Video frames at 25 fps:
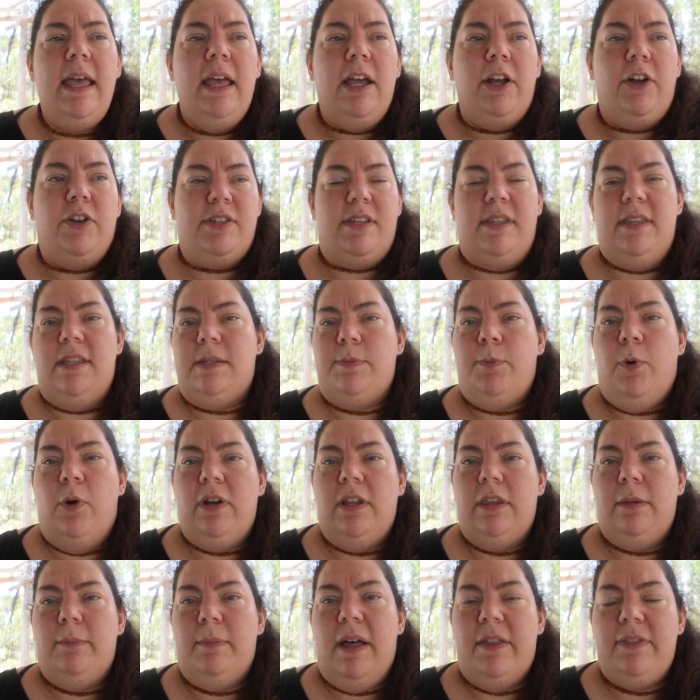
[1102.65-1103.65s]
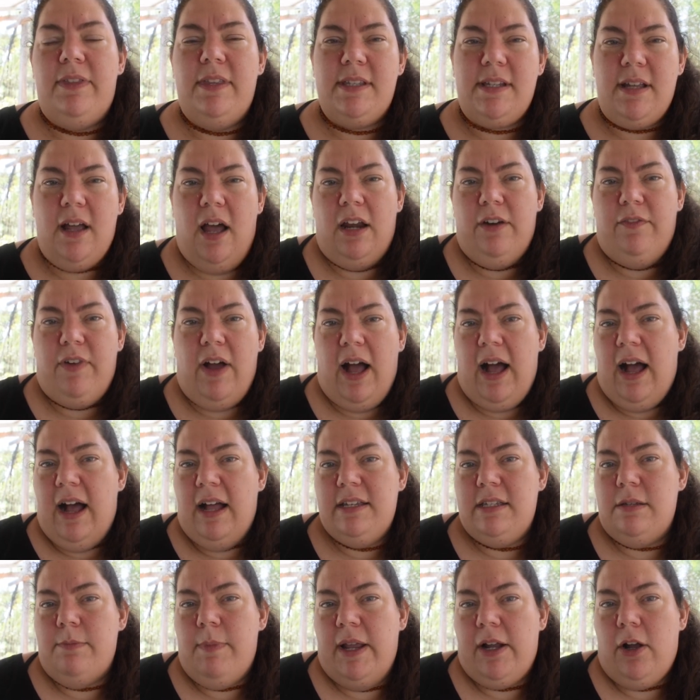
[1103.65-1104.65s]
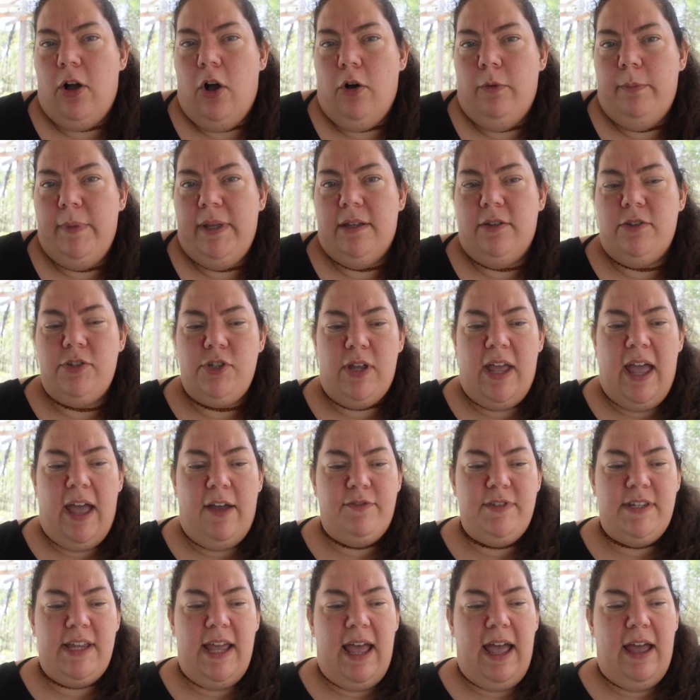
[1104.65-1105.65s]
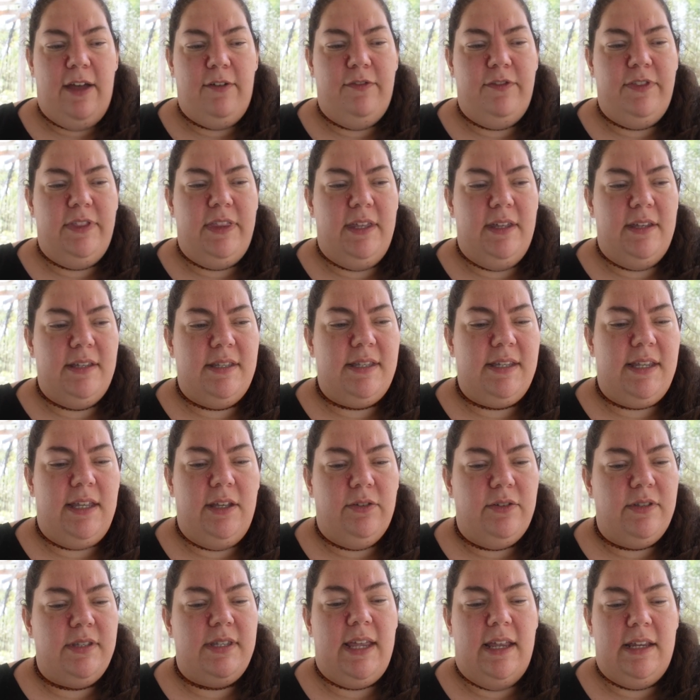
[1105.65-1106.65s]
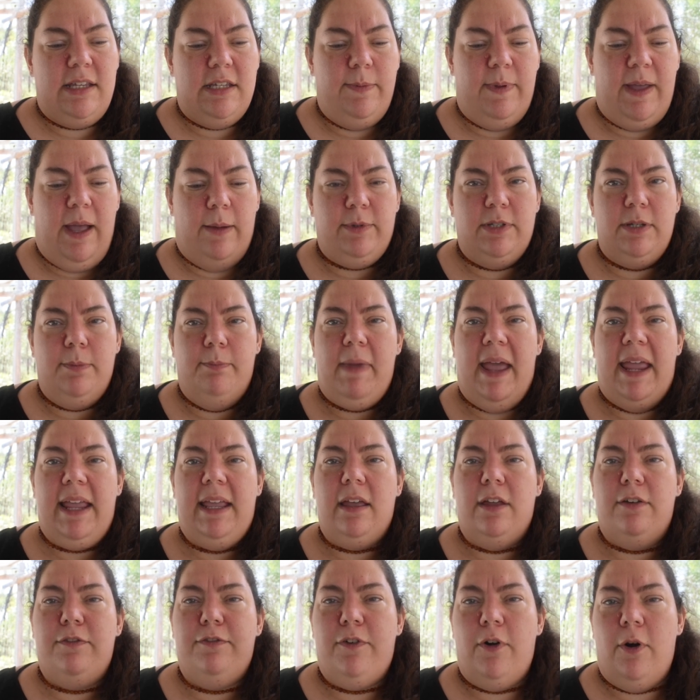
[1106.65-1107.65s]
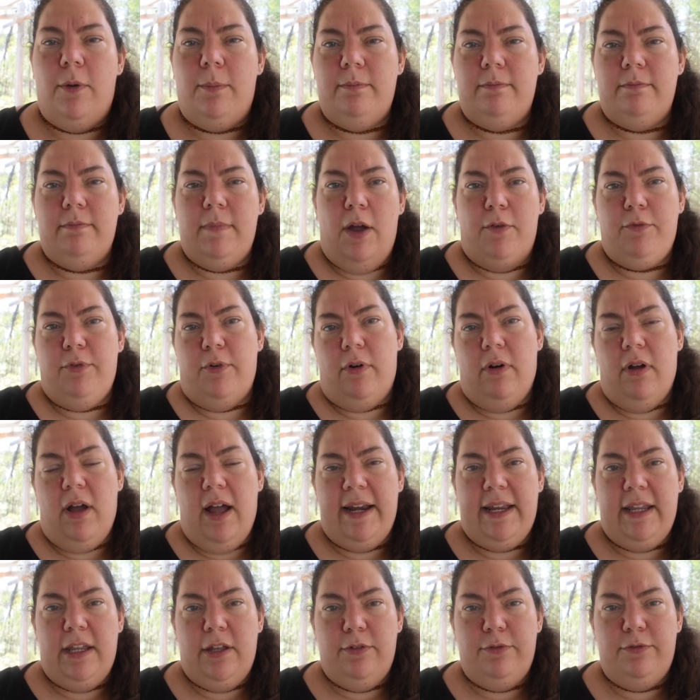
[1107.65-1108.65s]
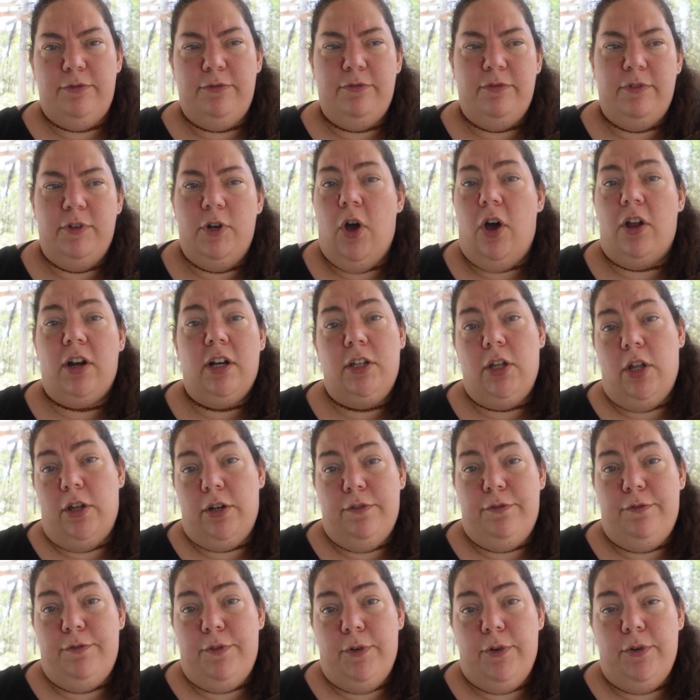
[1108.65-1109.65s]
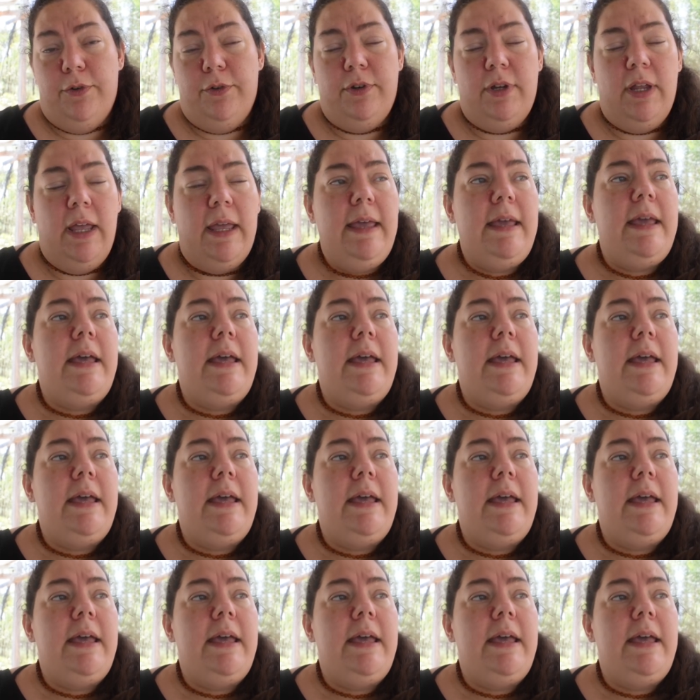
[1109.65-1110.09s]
Because at this point in the month, it's kind of hard to make whole meals. You have to have the skill set to be able to make it from a variety of not a lot of food.